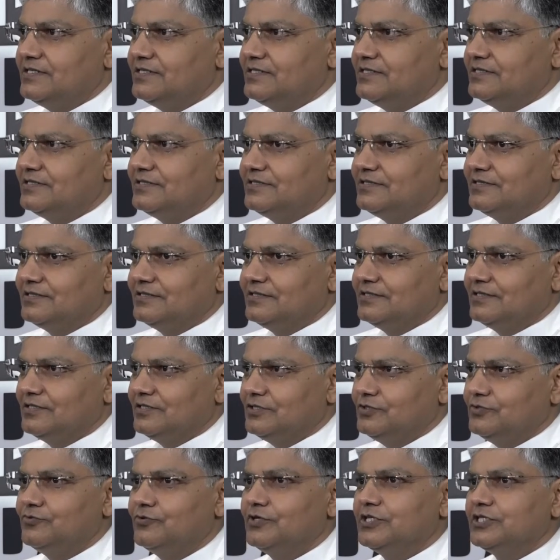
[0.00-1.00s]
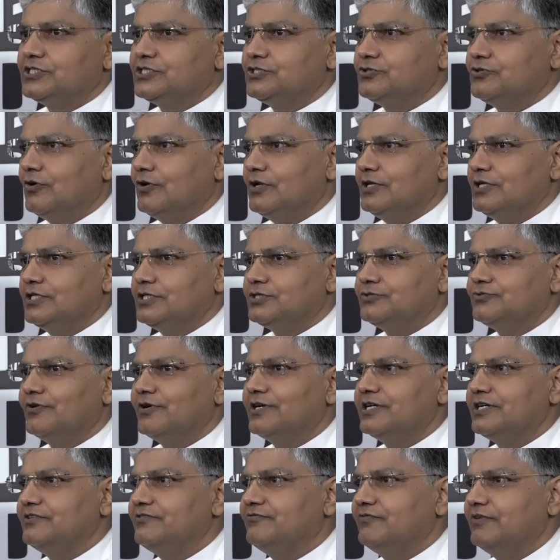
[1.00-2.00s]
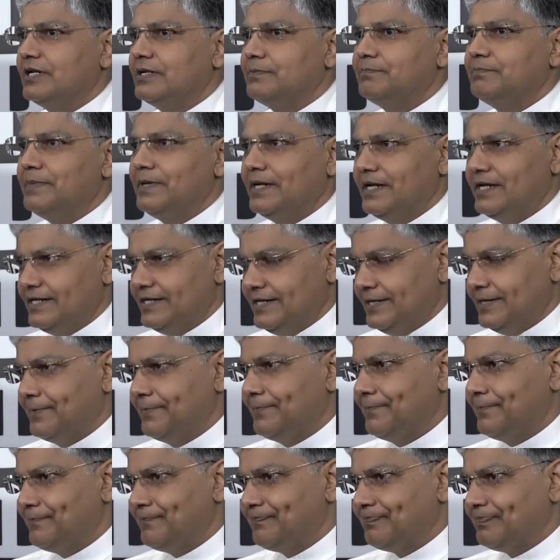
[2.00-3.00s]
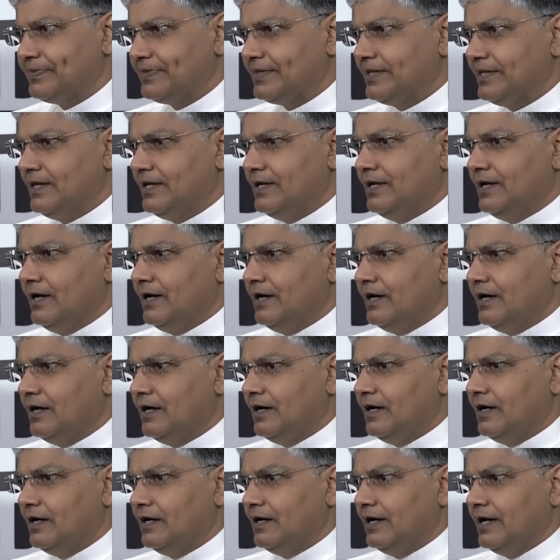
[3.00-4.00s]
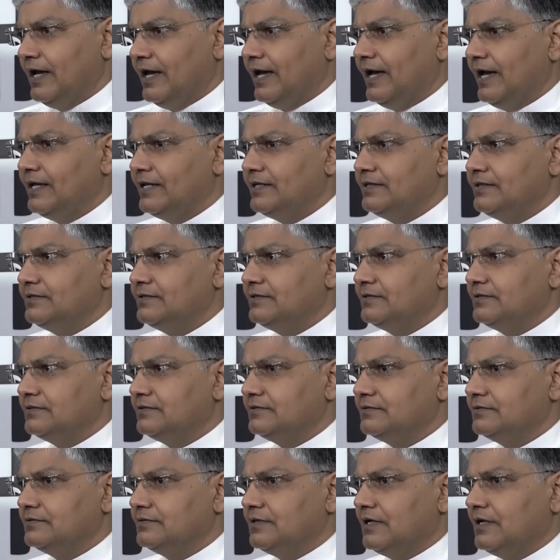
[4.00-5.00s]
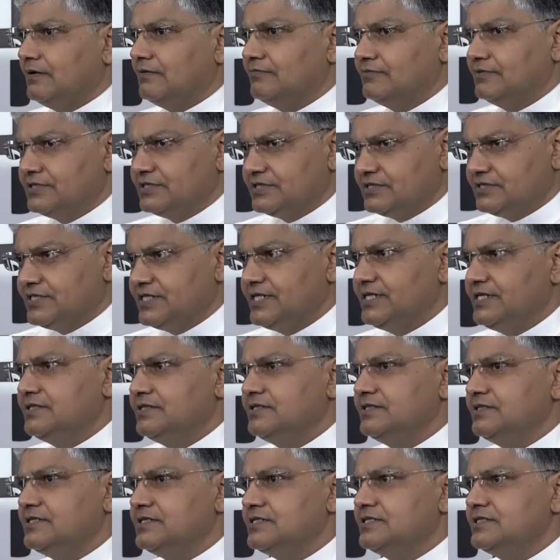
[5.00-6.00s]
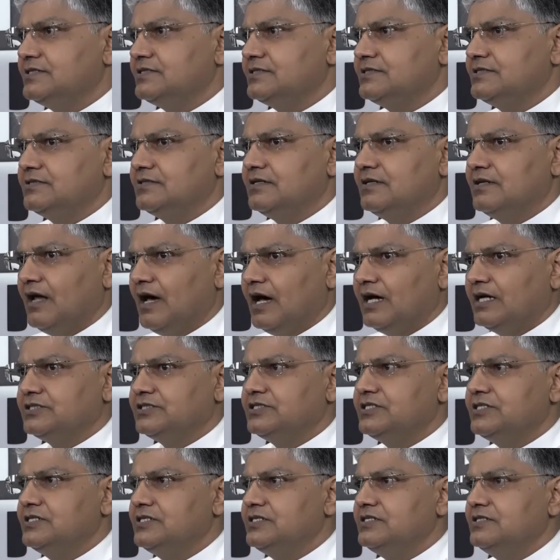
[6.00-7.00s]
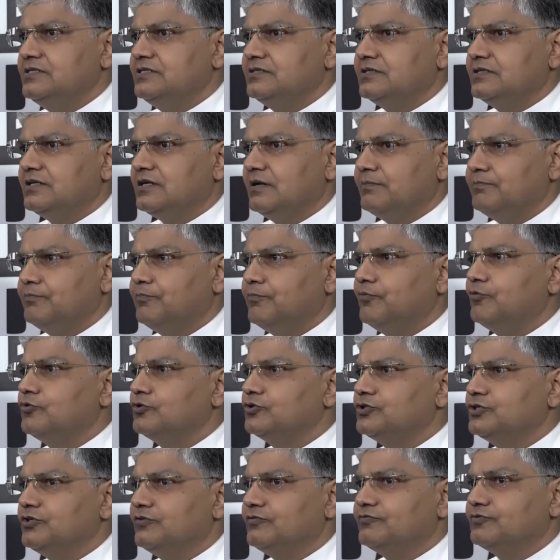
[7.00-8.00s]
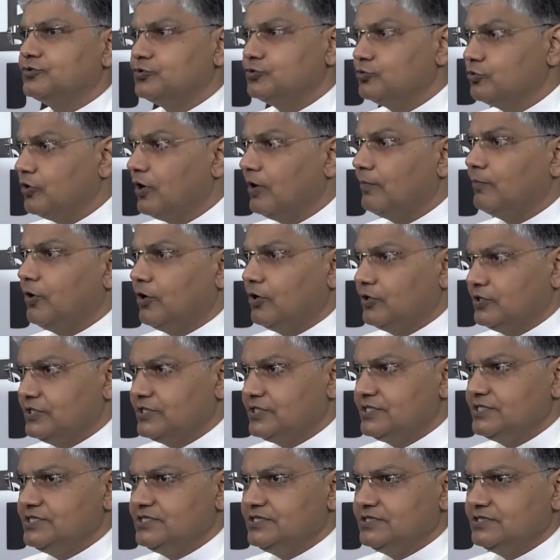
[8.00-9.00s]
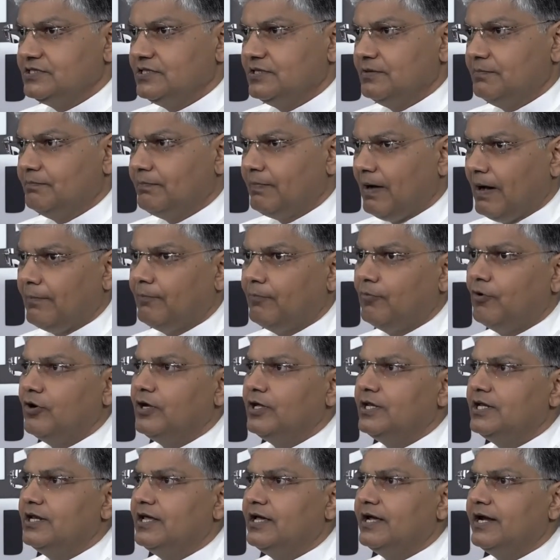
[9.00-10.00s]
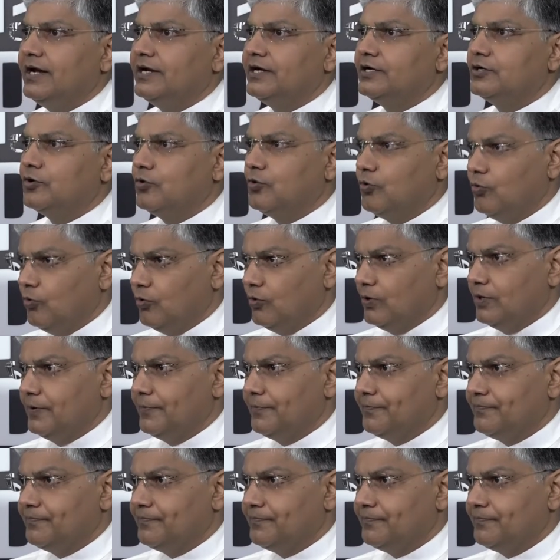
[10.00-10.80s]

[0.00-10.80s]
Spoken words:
is US dollar 21 billion. And our trade is largely composed of two commodities, palm oil and coal.